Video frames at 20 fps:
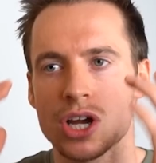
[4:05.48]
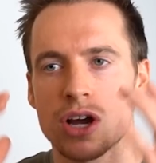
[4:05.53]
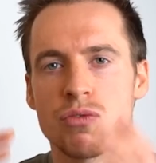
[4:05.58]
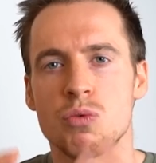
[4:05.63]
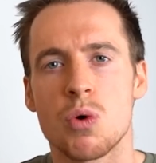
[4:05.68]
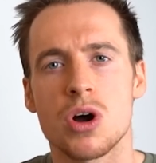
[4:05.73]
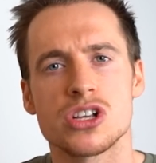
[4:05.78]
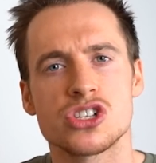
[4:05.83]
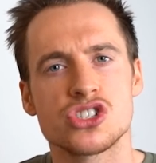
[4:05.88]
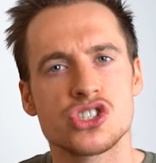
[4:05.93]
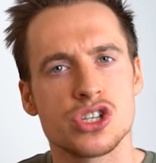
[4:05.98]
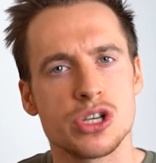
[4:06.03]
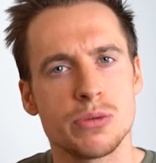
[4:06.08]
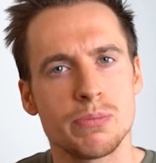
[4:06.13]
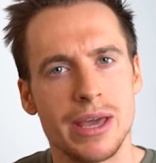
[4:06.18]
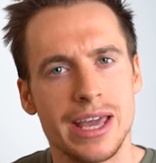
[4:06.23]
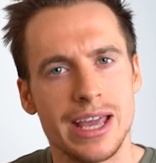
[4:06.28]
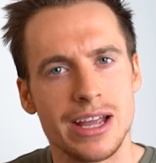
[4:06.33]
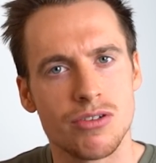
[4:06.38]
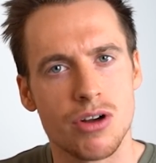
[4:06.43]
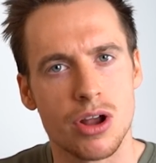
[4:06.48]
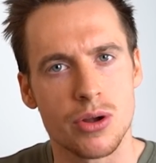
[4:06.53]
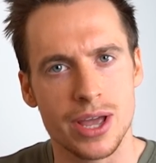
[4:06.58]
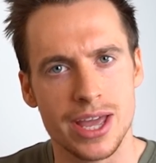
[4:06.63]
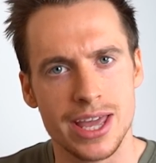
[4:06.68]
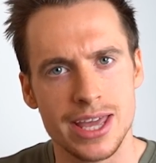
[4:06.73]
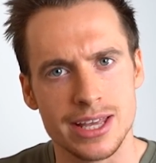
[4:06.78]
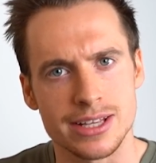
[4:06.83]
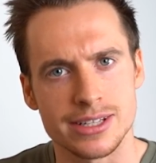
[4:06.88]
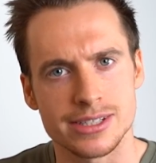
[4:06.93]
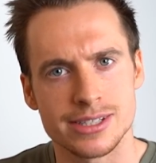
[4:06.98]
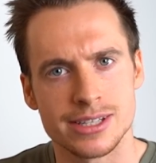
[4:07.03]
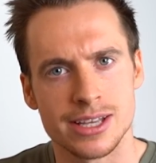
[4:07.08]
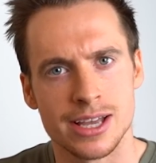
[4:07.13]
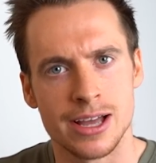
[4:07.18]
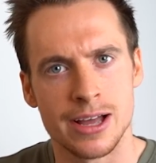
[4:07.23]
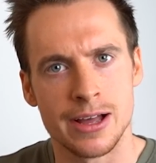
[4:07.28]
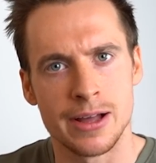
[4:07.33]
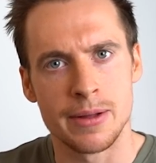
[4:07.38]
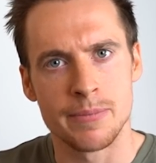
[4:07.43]
of what a superhero is,
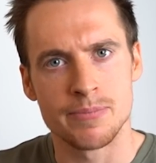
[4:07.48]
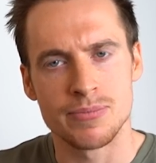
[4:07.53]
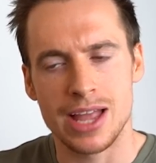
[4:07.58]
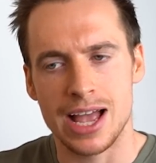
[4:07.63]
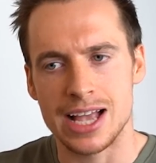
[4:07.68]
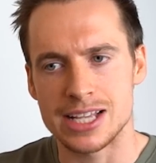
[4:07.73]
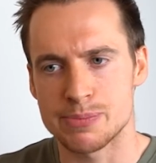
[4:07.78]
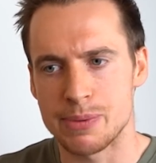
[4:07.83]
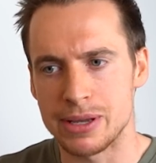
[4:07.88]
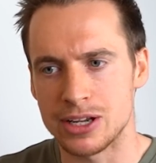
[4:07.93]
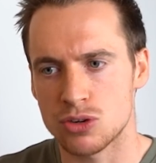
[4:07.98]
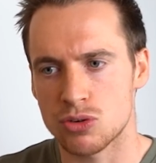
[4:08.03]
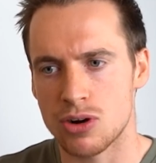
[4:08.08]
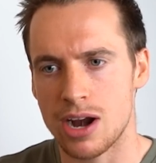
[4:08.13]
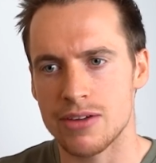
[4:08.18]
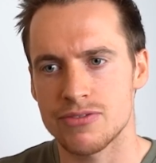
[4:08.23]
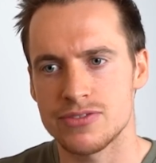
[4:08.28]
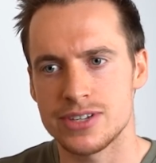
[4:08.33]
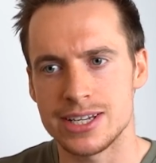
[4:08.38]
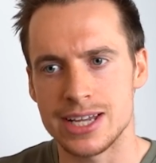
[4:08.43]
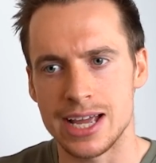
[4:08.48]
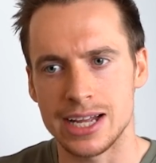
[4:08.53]
has been crafted